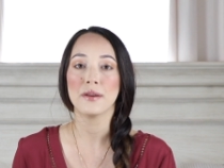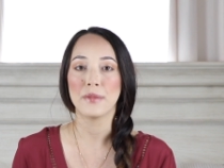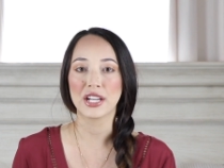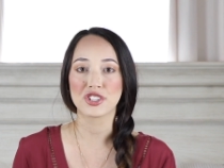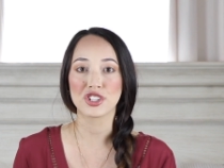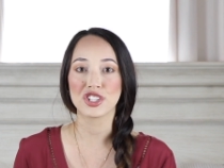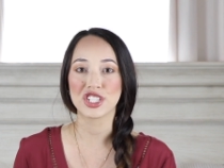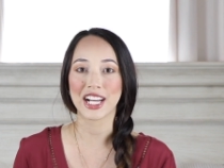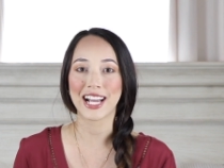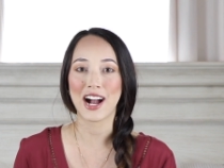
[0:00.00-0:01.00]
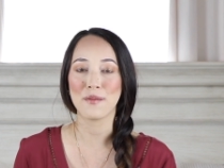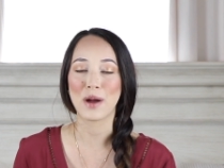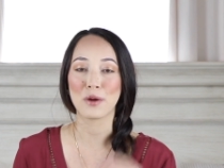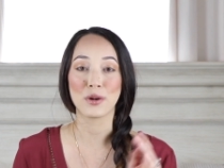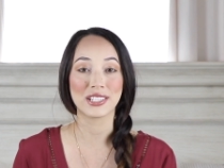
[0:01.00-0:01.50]
Make sure to check out
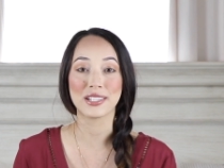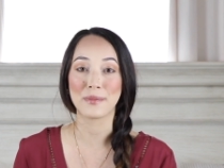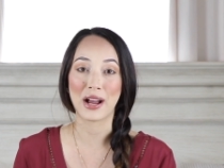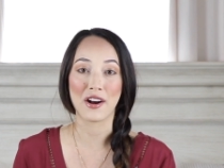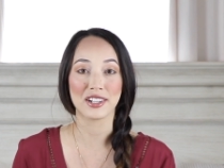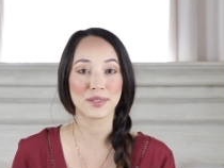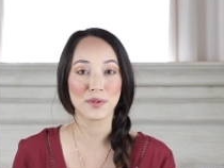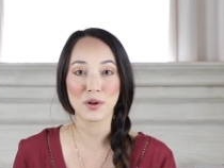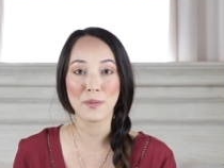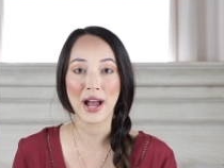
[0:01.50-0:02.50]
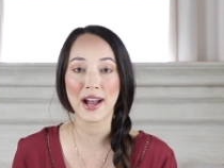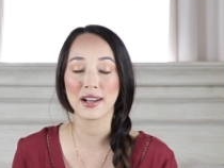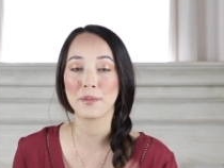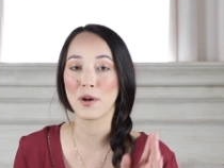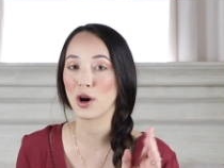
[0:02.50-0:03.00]
my What's in My Hospital
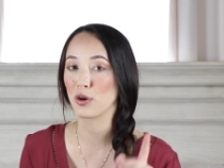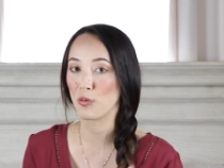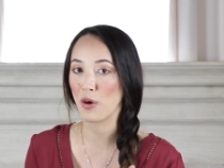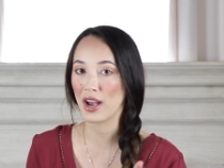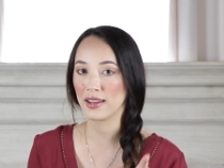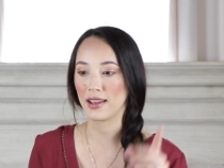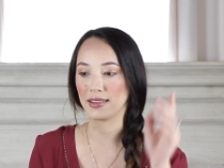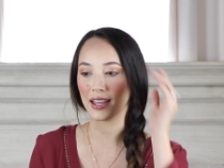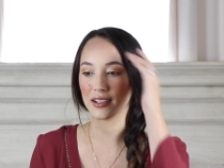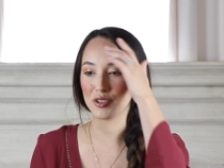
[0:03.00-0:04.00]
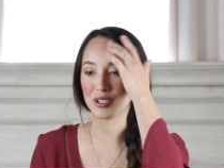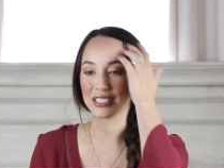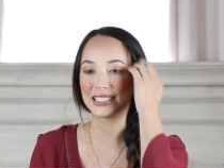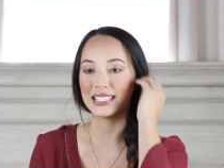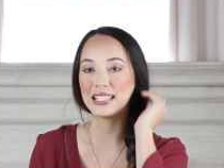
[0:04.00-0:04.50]
Bag part one, and then you
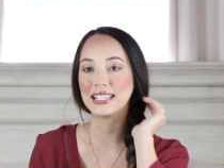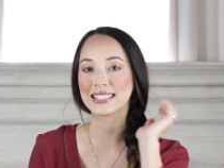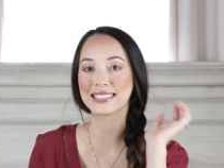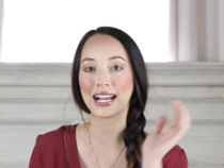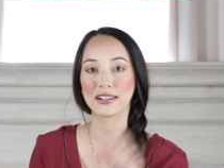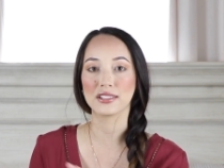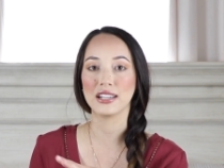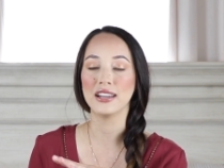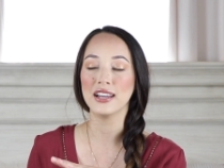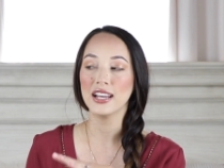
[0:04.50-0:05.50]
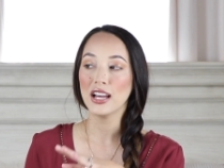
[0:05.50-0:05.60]
can see exactly